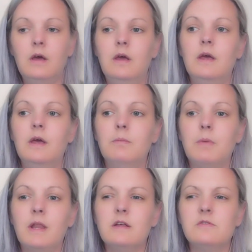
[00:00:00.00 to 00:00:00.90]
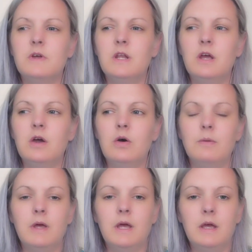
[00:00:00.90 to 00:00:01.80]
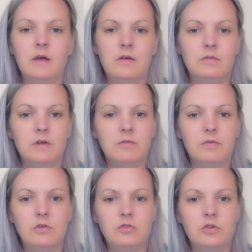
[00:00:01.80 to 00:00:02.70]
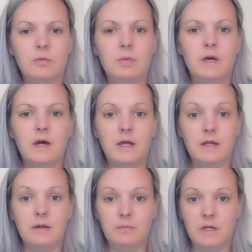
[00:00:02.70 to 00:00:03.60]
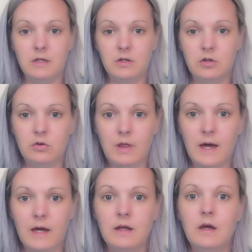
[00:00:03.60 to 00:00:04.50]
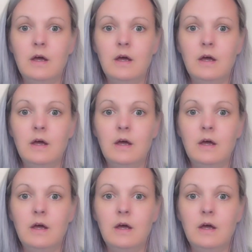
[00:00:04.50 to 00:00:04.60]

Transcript: In my last video, I may have confused you a bit. I didn't mean to do that.